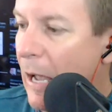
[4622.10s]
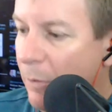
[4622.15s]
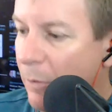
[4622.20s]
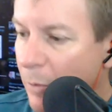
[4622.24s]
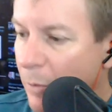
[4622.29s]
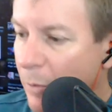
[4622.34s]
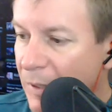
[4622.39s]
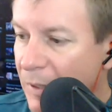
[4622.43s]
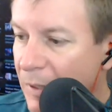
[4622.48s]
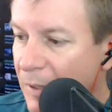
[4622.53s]
would
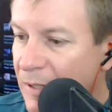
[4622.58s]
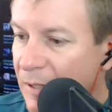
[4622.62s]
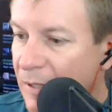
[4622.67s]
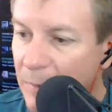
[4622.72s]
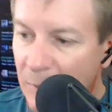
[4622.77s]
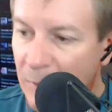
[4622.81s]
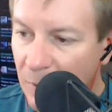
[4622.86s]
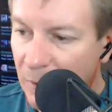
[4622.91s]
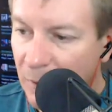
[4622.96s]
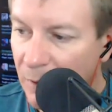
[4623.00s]
be
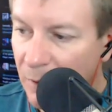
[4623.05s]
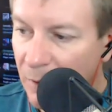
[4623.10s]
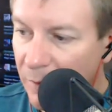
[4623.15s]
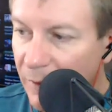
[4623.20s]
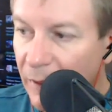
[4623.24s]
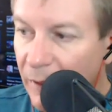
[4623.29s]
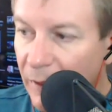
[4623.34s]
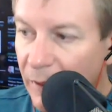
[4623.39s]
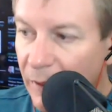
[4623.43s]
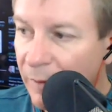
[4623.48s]
skeptical
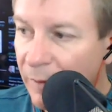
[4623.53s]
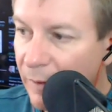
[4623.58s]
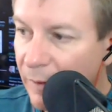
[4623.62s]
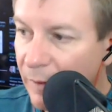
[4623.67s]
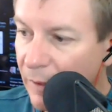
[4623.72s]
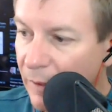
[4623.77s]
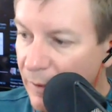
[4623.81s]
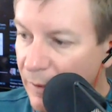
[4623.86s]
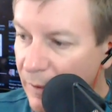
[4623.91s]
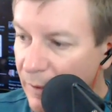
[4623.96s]
of
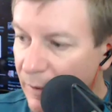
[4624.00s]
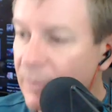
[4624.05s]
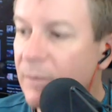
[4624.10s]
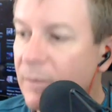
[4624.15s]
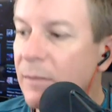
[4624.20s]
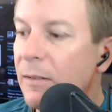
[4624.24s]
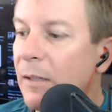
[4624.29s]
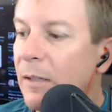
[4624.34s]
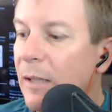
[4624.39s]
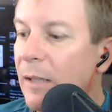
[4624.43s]
anything
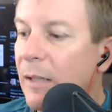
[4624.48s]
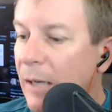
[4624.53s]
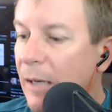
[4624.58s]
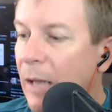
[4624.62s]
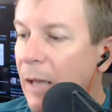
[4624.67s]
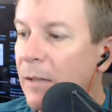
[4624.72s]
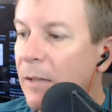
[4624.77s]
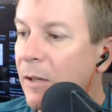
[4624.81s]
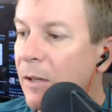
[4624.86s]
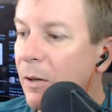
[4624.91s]
that
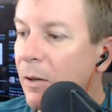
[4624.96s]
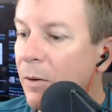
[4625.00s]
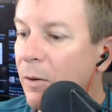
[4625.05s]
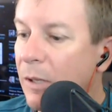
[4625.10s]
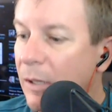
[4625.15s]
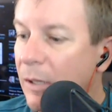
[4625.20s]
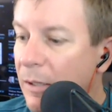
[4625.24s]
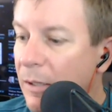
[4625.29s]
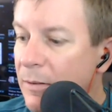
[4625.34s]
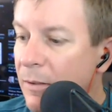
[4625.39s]
had to go to
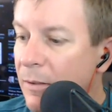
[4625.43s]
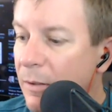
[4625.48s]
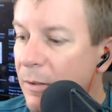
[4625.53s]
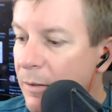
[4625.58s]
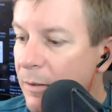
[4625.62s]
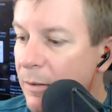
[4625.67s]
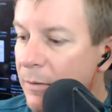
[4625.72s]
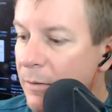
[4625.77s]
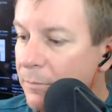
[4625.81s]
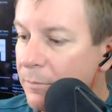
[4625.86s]

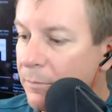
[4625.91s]
Kickstarter.